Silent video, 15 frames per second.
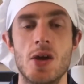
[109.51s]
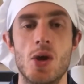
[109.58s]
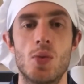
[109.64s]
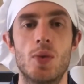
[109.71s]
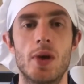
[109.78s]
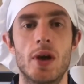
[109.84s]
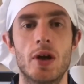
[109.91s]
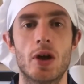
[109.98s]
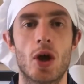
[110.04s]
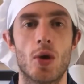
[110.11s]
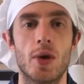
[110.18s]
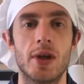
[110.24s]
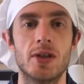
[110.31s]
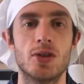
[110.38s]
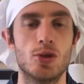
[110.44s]
we are
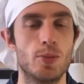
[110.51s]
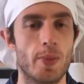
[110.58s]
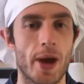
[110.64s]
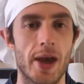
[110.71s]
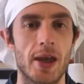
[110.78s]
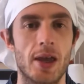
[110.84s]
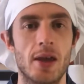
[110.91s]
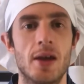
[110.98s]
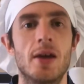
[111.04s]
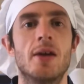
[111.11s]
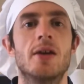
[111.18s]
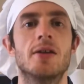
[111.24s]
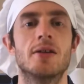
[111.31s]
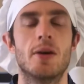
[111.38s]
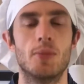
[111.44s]
going to bake
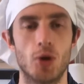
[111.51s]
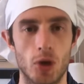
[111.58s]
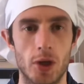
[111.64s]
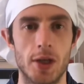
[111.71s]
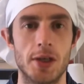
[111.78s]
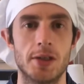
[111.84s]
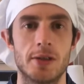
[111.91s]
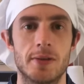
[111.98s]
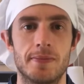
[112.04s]
some cookies.